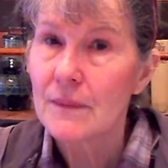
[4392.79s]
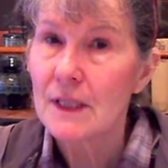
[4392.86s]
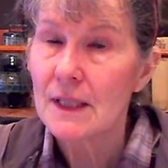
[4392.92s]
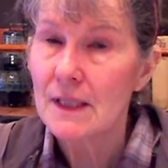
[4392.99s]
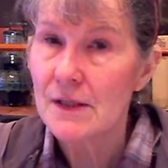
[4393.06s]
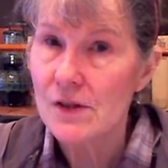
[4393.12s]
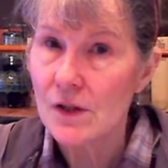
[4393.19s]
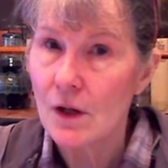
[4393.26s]
in
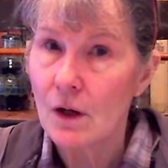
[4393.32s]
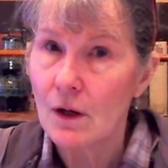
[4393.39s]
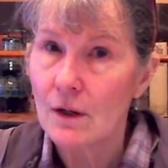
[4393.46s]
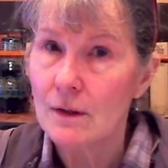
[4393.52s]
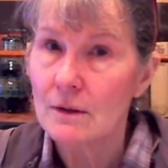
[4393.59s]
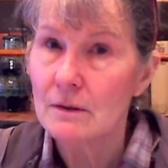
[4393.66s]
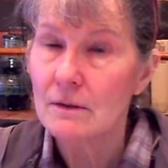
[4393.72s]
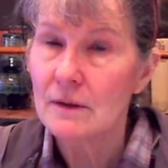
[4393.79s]
his
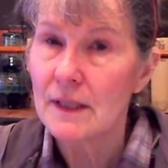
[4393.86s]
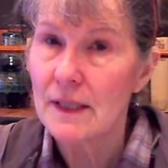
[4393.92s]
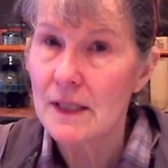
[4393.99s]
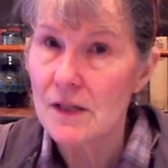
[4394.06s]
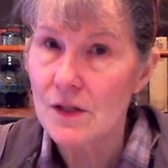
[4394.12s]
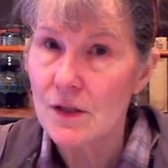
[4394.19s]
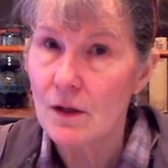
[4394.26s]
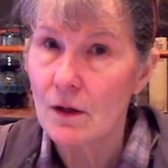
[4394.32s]
heart, in
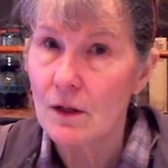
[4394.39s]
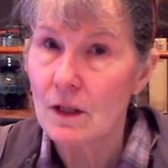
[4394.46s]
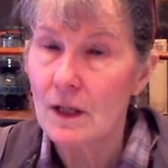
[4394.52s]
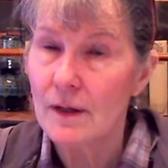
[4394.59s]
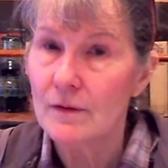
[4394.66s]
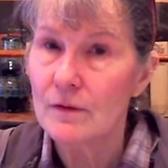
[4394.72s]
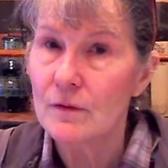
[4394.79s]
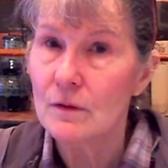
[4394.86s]
his thought
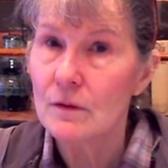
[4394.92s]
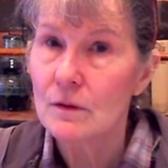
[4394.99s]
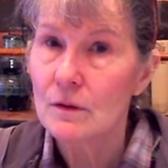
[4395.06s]
life.